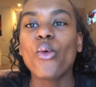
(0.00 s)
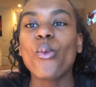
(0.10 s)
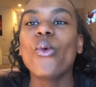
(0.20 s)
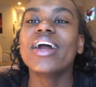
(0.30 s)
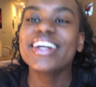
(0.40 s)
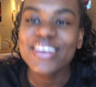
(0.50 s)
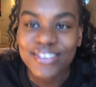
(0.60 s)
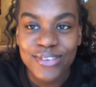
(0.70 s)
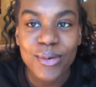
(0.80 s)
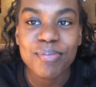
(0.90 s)

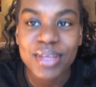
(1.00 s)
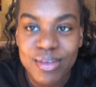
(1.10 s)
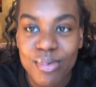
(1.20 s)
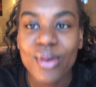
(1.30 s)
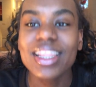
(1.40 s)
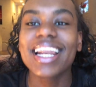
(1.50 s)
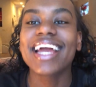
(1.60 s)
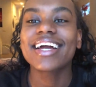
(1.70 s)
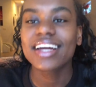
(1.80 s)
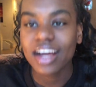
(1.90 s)
wonderful people that
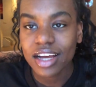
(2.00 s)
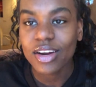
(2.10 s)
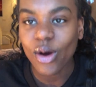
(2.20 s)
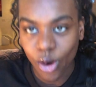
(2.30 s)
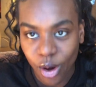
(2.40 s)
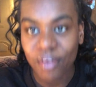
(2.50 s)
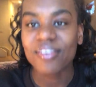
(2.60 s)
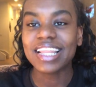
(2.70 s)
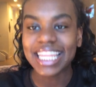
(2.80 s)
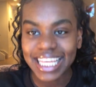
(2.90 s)
I cut off
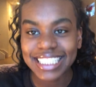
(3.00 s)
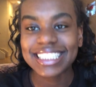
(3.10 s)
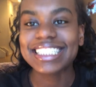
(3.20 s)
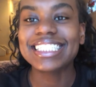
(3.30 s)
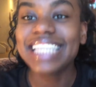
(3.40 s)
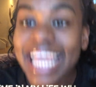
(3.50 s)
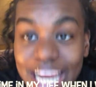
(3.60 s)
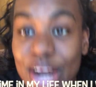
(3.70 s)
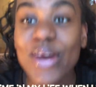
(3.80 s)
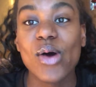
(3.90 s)
this
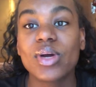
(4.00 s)
year,